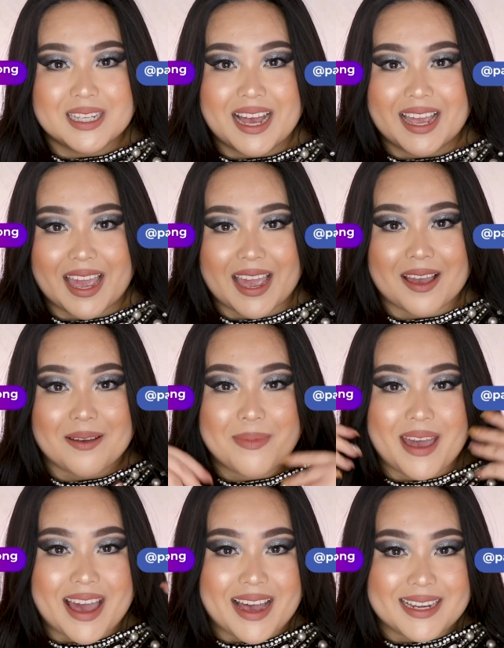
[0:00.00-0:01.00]
I am
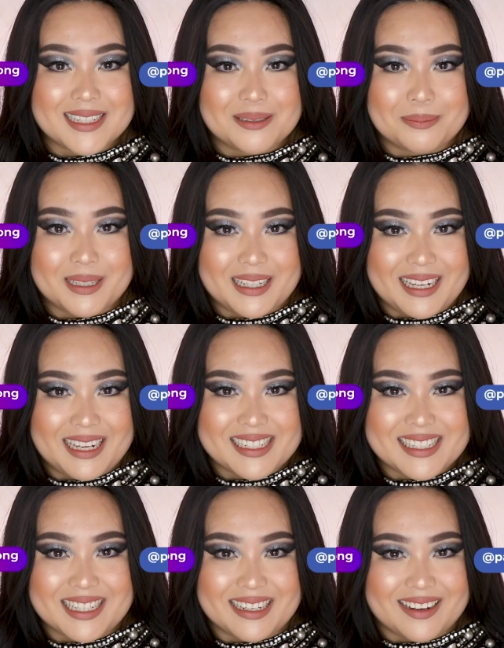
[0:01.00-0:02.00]
at Padee
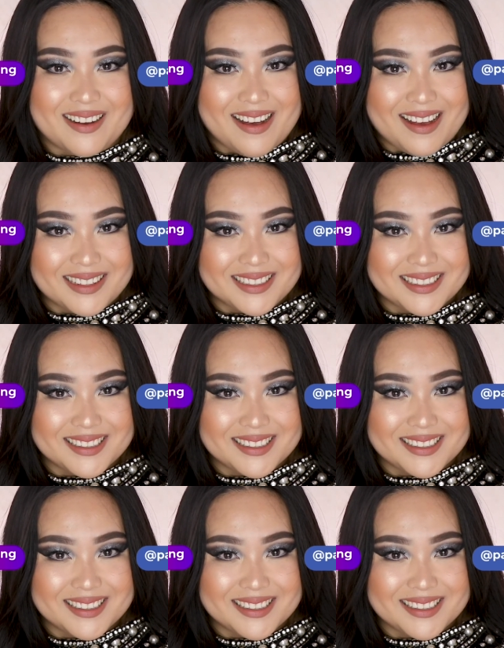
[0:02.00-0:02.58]
Tina Kong.